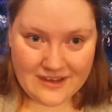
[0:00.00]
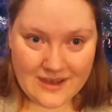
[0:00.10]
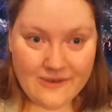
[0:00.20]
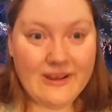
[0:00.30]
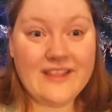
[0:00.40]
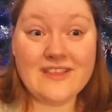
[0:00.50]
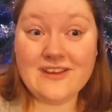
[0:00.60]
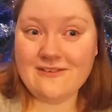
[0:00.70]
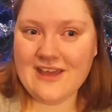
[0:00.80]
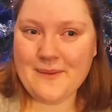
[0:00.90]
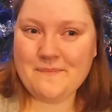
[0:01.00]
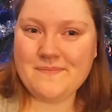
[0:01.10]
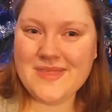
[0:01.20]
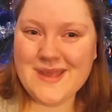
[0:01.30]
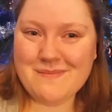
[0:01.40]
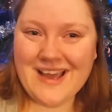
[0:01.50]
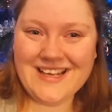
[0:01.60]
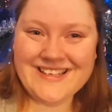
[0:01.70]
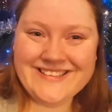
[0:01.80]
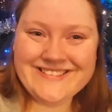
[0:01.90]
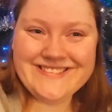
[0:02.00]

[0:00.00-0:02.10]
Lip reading: you in the new year. Bye.